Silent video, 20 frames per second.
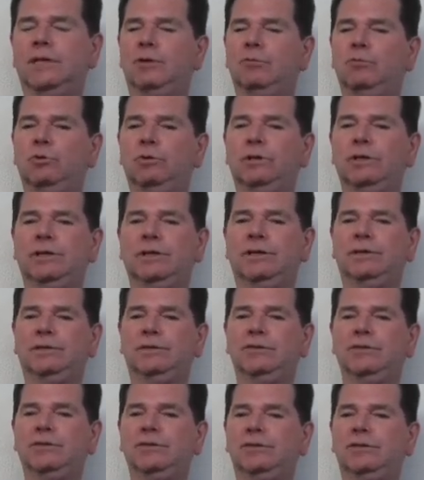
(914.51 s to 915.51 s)
Not really.
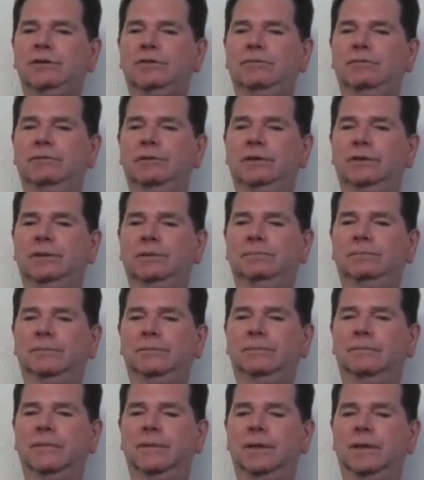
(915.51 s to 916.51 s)
Just if
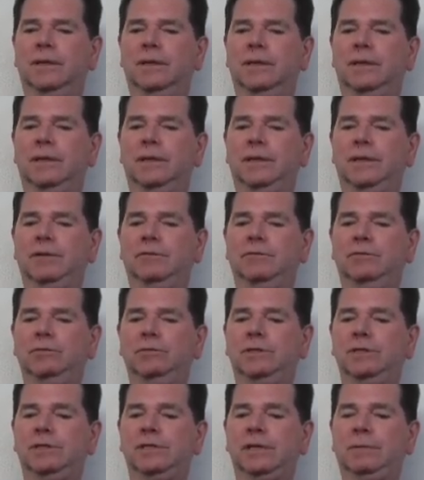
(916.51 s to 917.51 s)
any of you
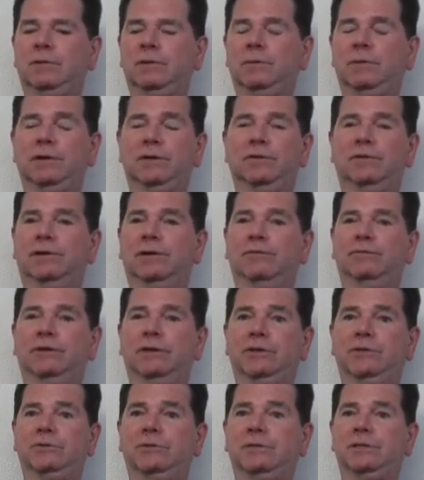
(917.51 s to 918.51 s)
disabled American
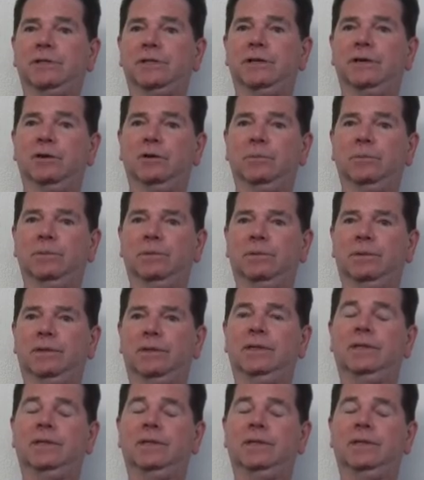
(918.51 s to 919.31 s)
veterans need help,